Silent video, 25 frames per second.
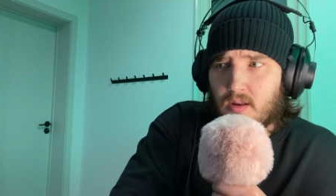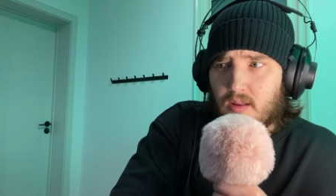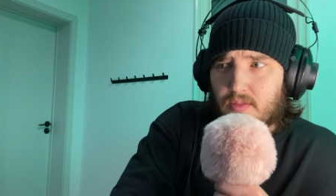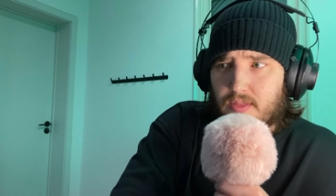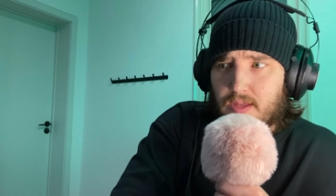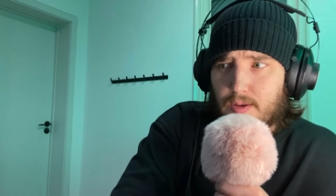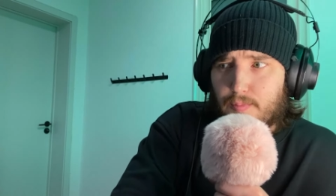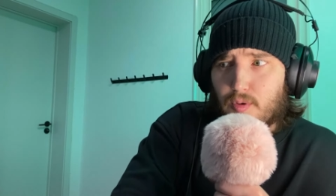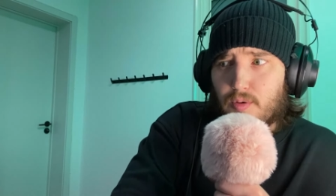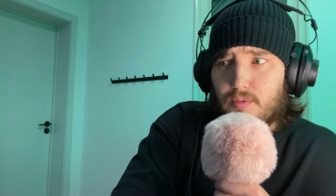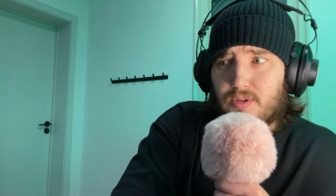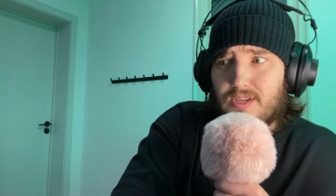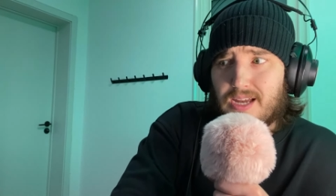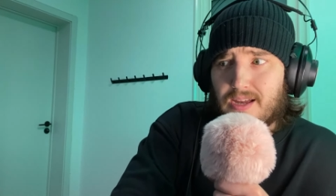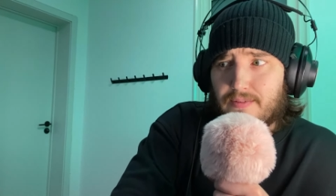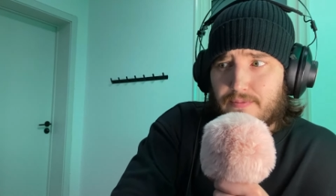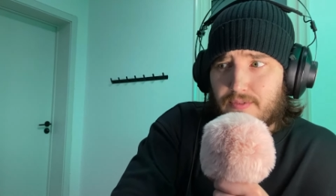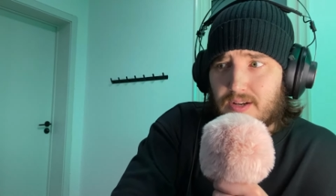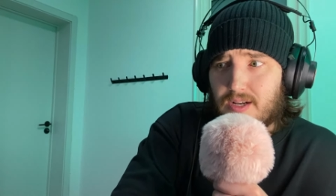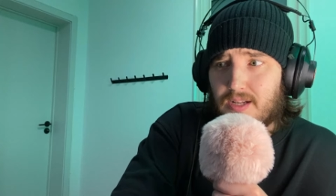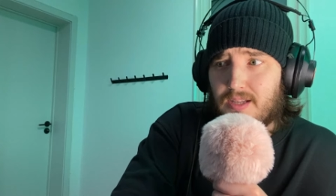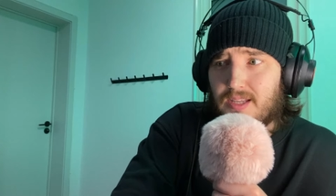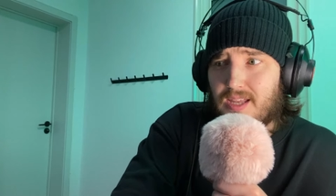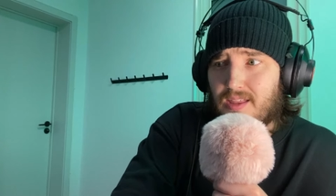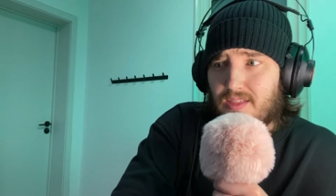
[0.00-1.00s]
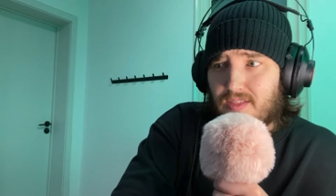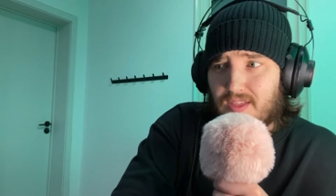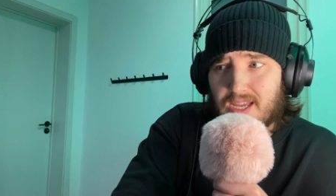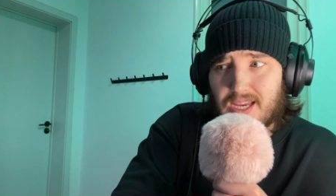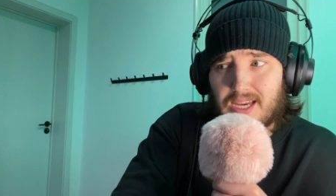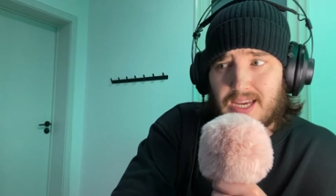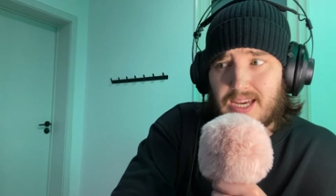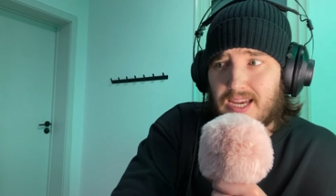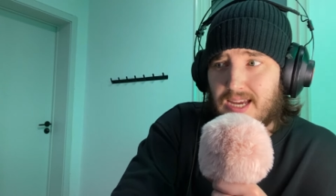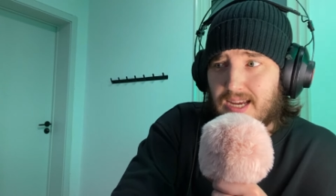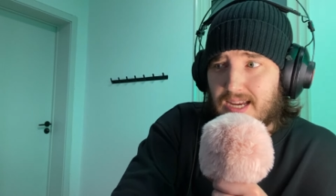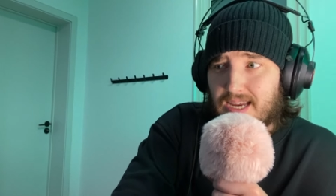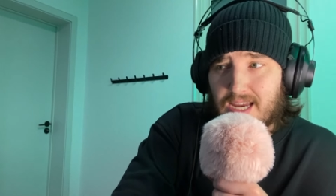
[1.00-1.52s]
they were definitely
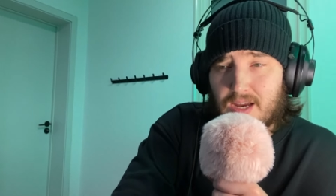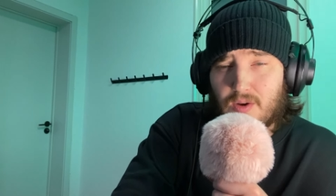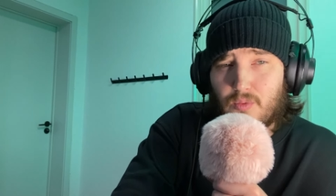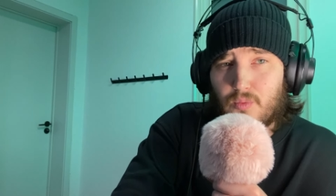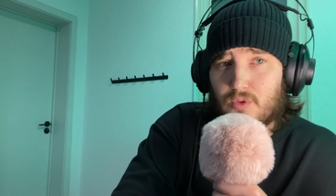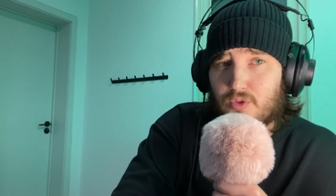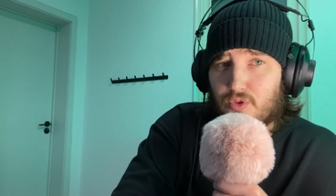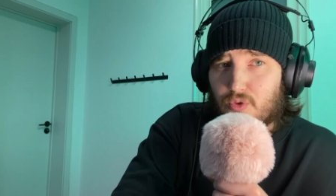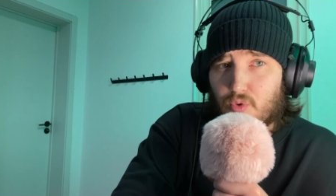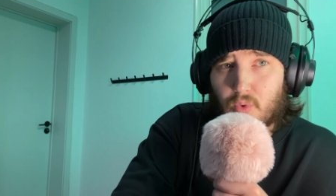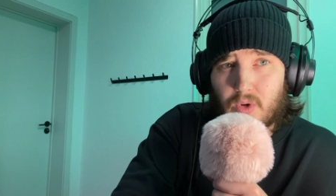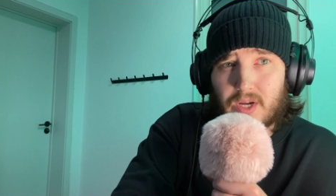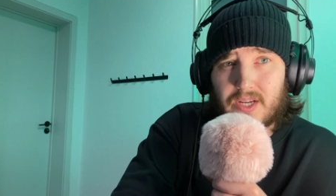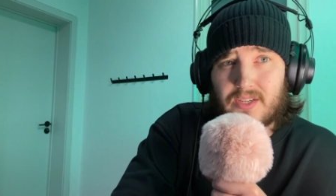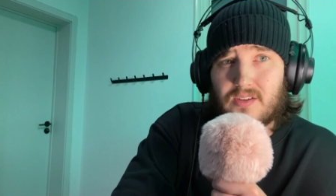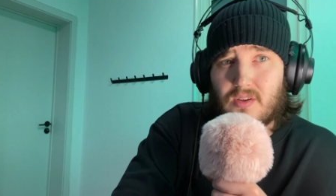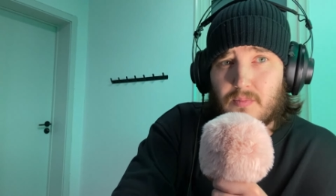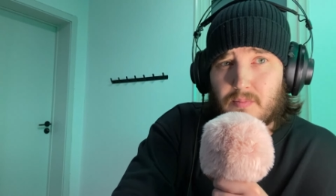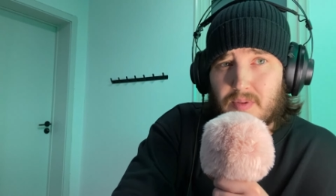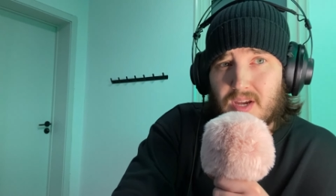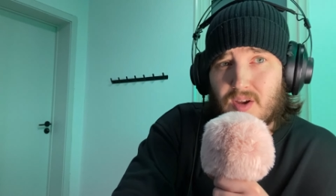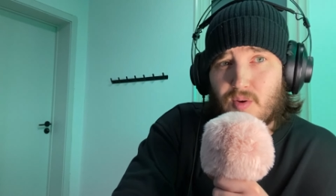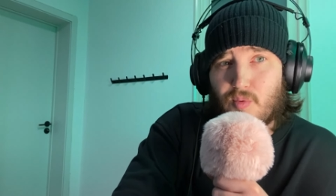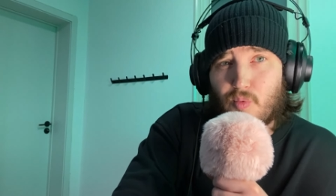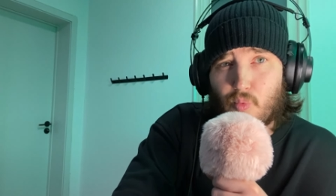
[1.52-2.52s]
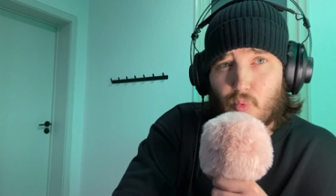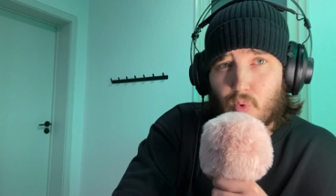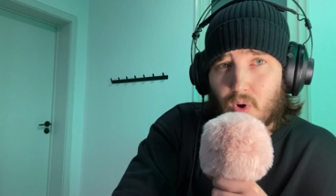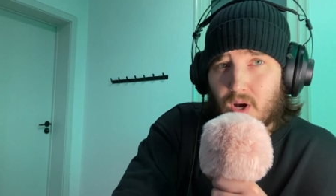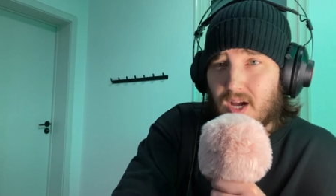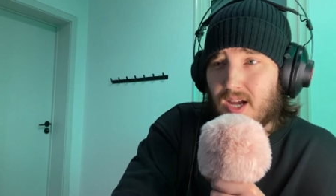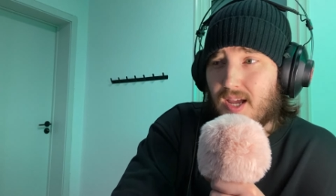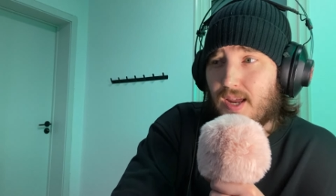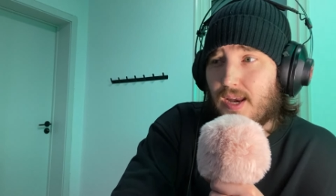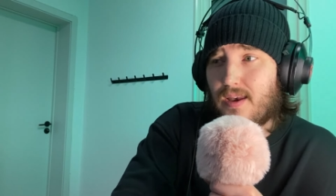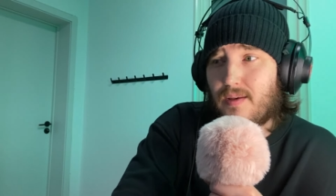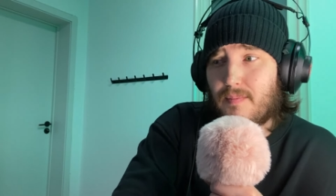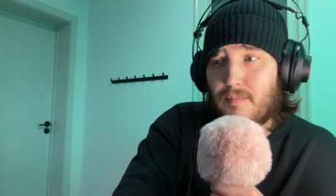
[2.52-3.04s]
thinking it was going to be
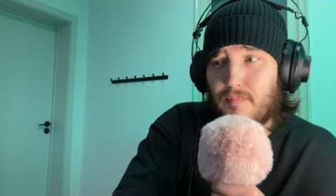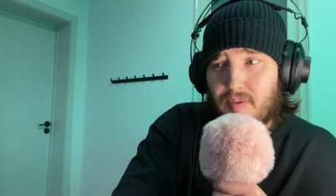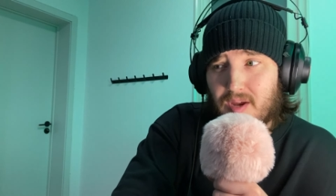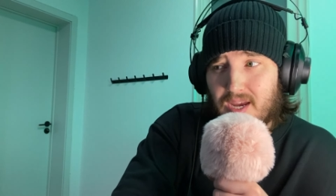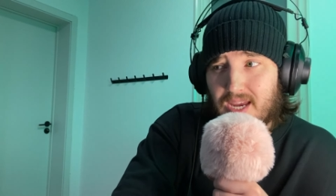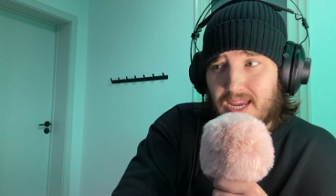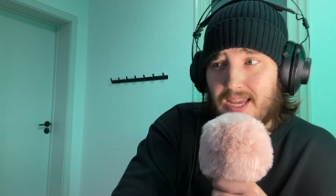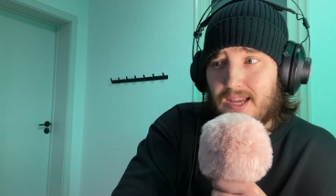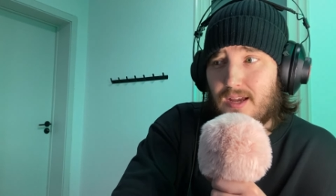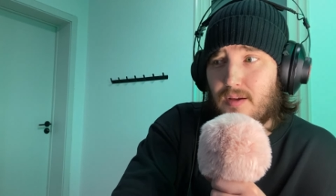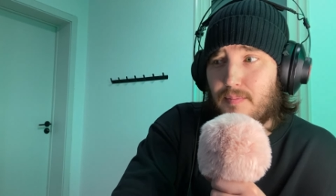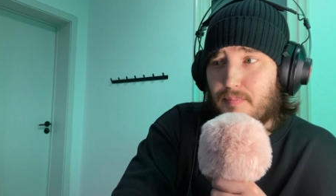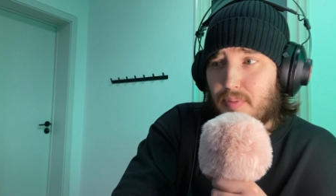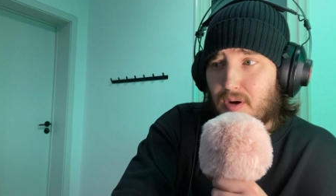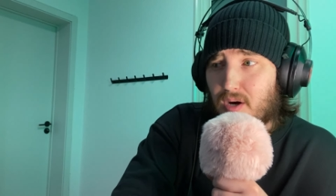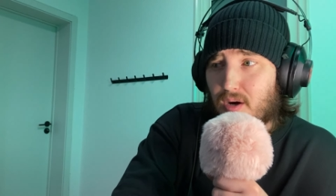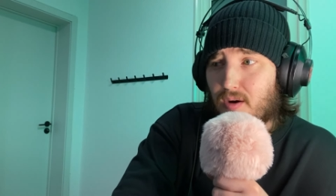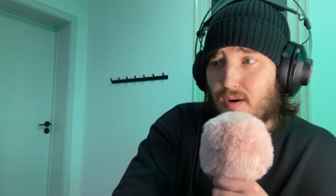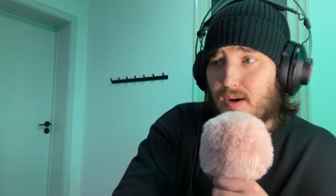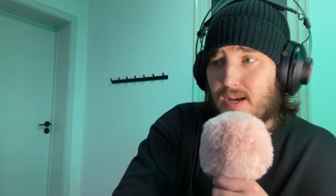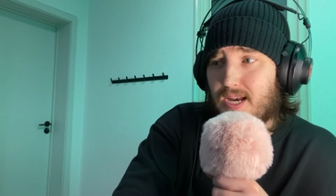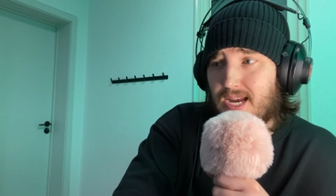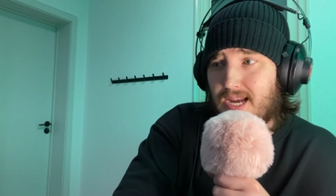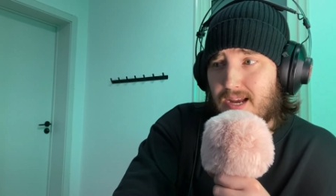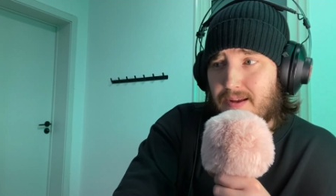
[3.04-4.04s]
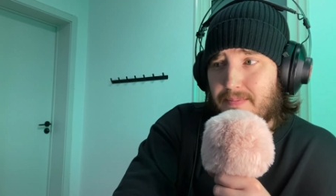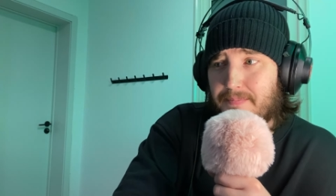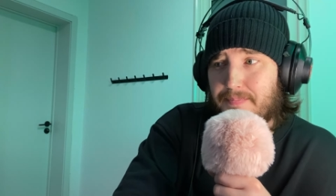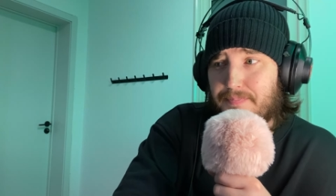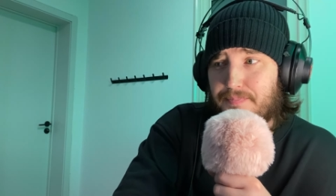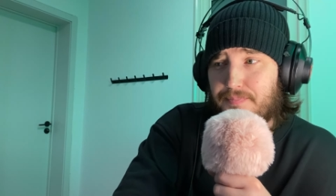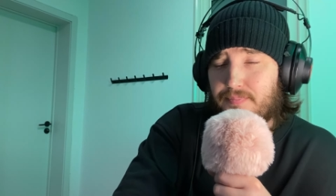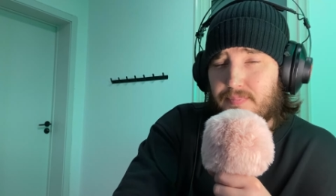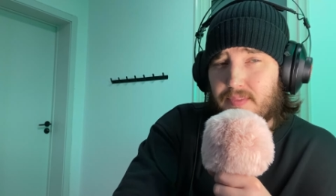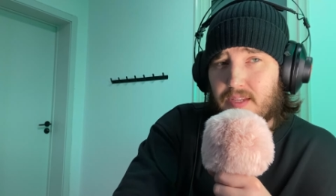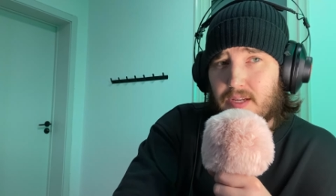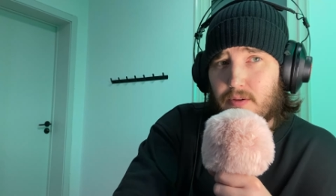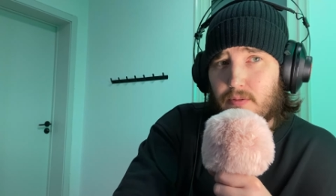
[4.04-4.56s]
one big party,
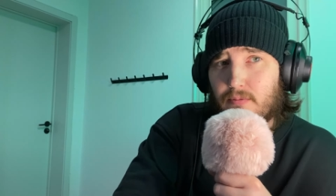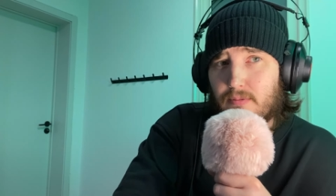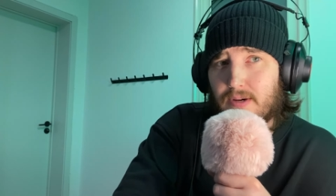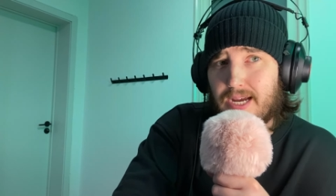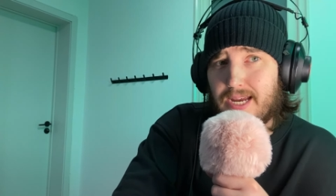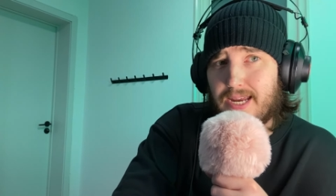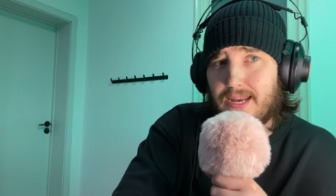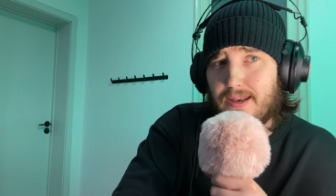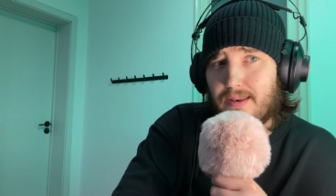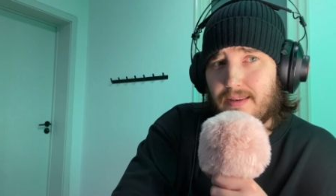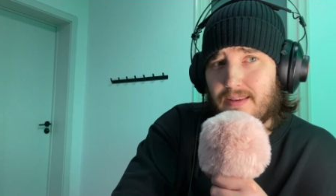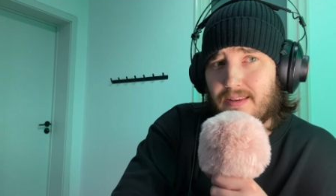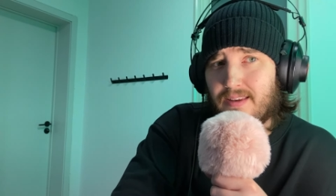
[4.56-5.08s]
right?